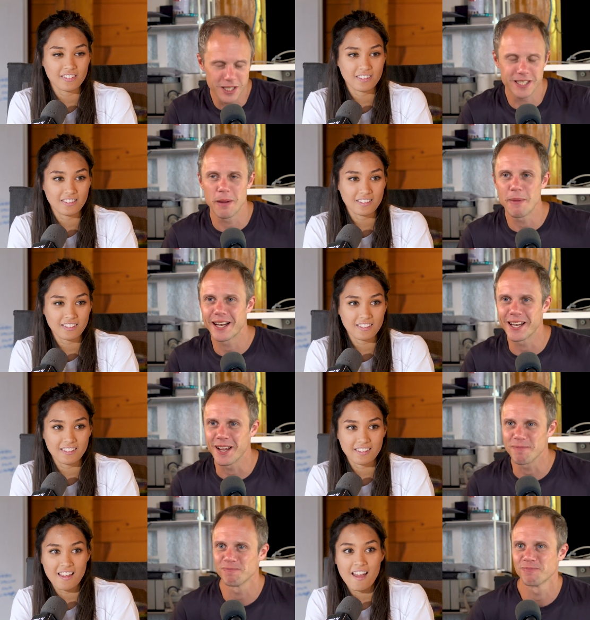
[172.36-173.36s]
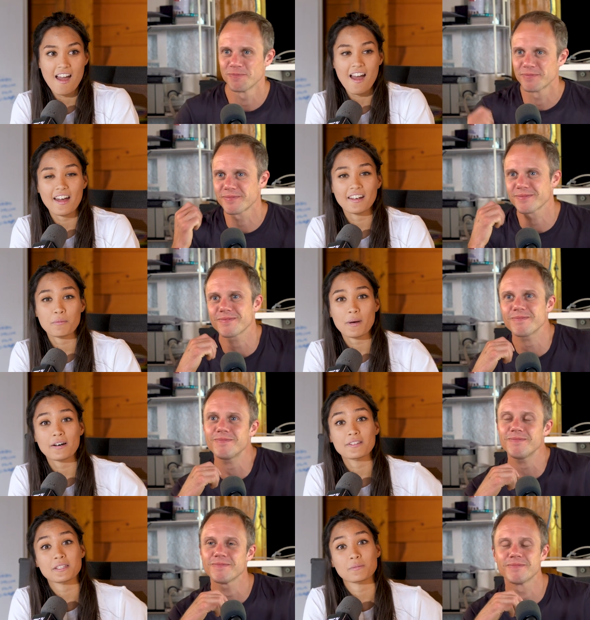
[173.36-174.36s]
Speaker 1: to see it back again.
Speaker 2: And
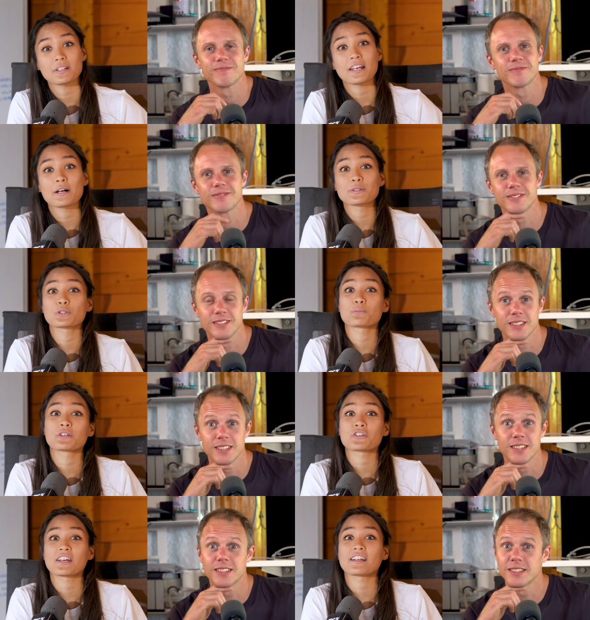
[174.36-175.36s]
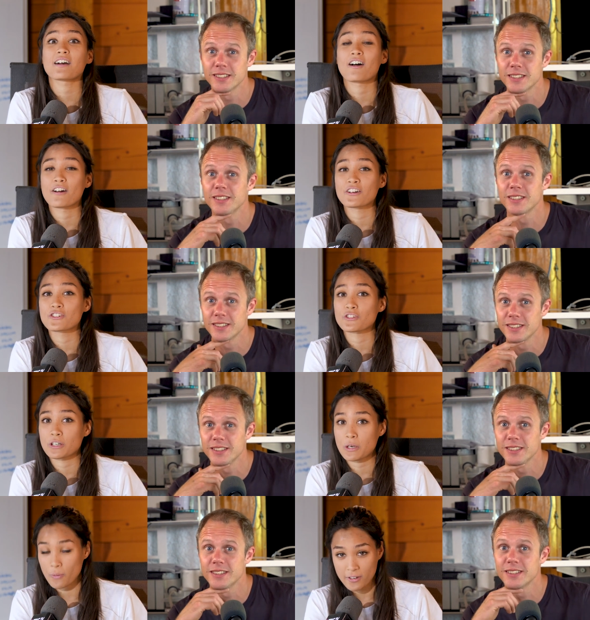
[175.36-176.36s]
about somebody else who's been training hard
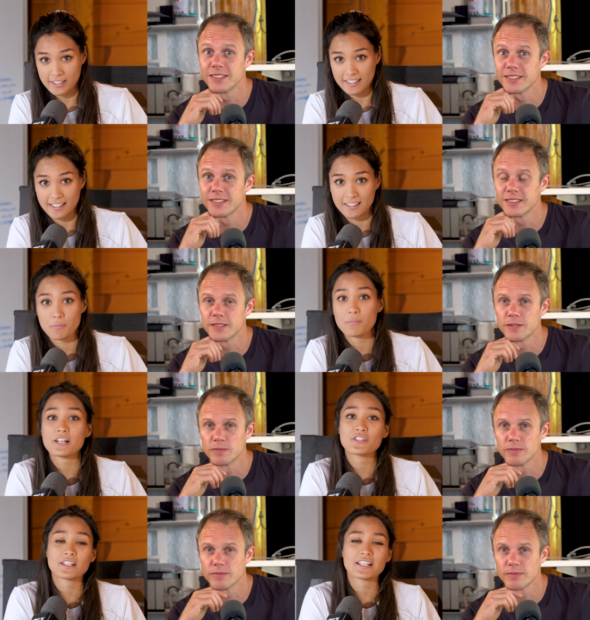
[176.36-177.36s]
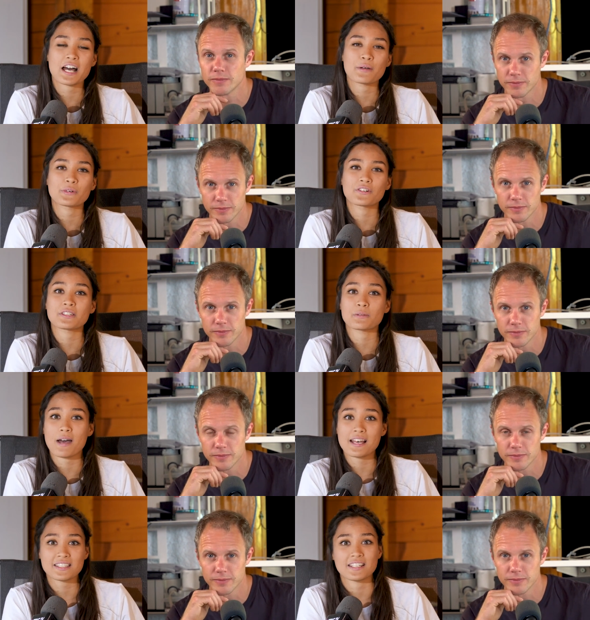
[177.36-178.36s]
during quarantine, Belgian climber
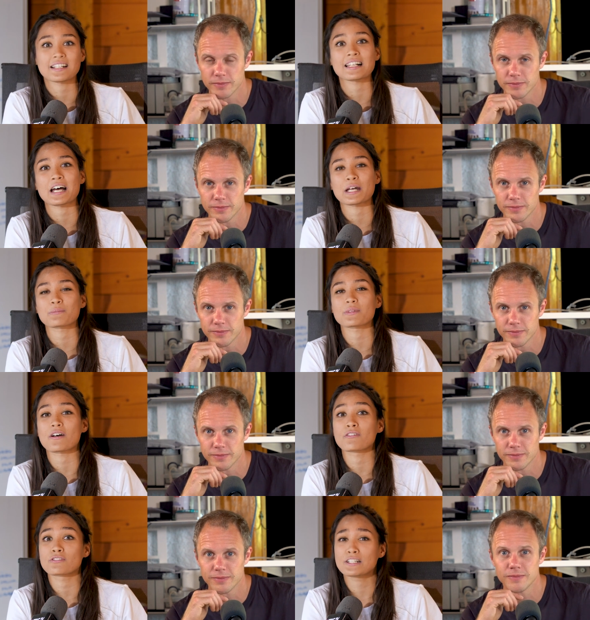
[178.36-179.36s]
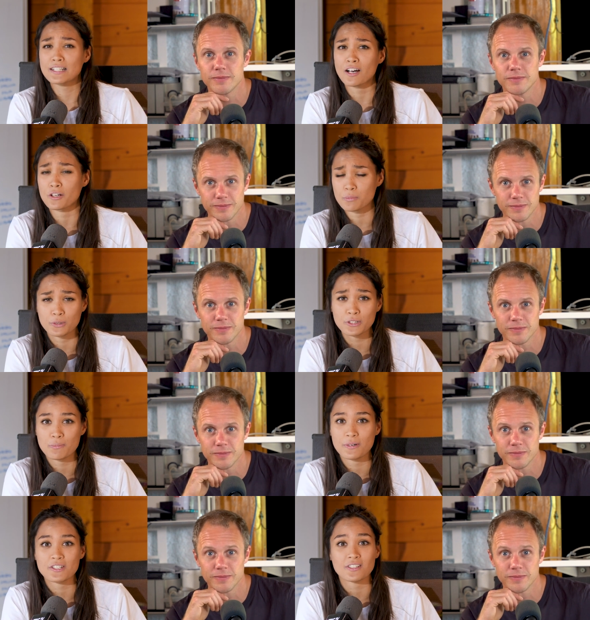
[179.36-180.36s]
Sebastian climbed a really hard multi
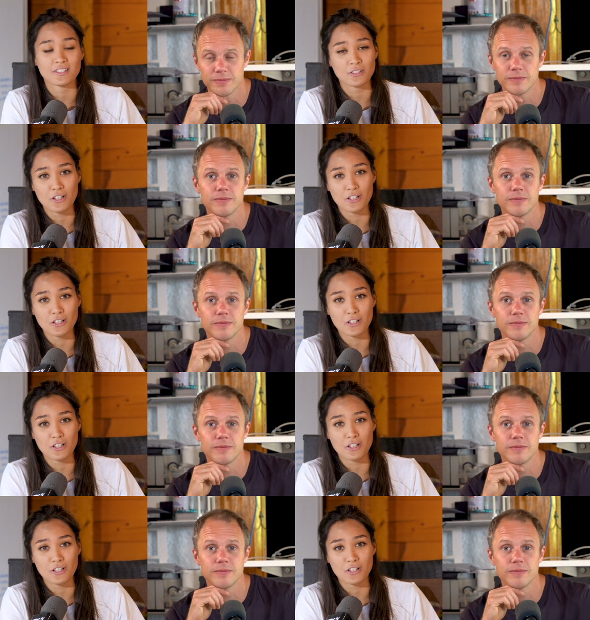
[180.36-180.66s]
pitch in the